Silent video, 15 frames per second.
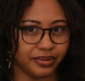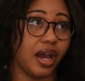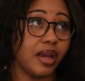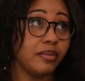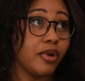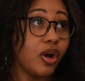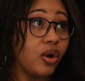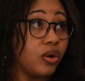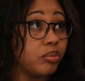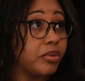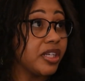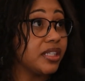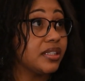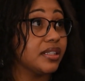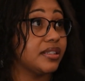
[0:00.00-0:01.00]
I'm
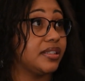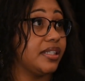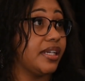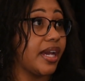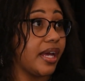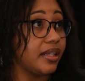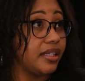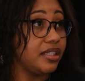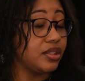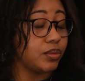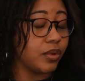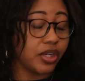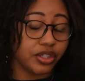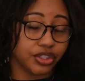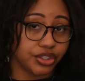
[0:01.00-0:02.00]
hoping to see at least
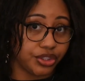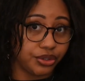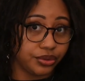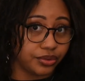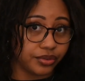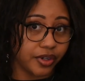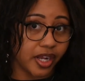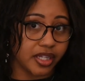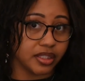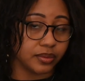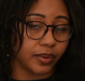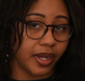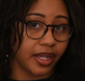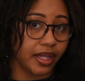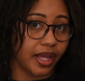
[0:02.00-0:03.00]
1 or 2 friends
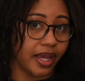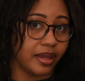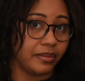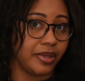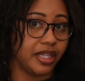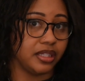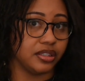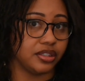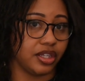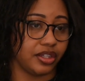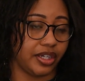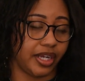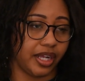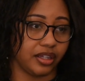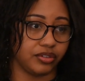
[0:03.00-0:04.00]
while I'm in
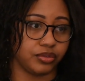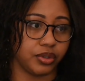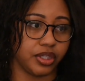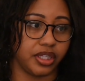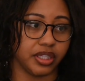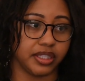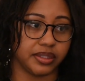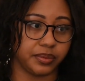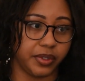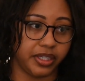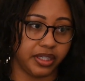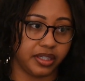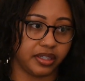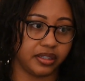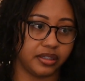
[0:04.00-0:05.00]
Southern California this
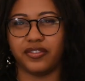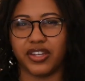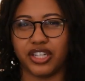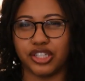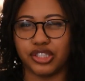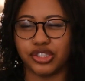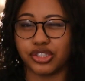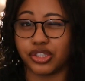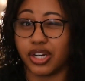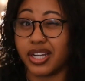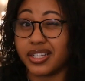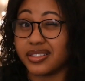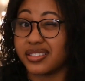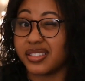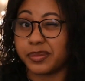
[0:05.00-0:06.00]
week. Fingers
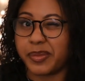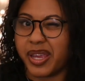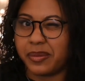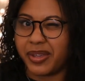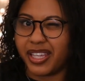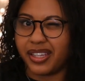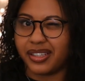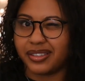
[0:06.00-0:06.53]
crossed, maybe?